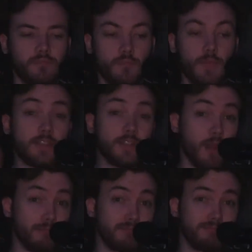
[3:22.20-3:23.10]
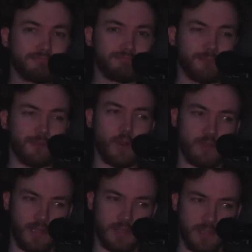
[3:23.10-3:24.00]
So I followed the
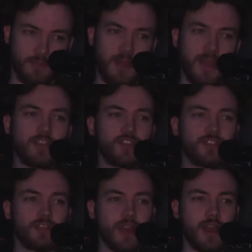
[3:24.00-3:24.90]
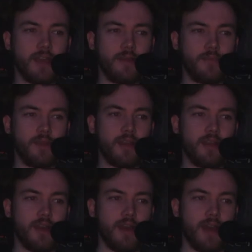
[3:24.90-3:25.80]
guitar page,
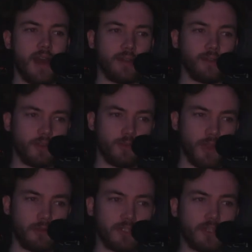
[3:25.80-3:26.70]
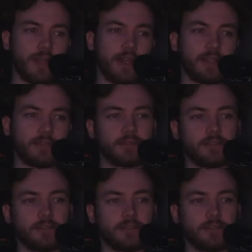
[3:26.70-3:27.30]
had a look at what they were doing.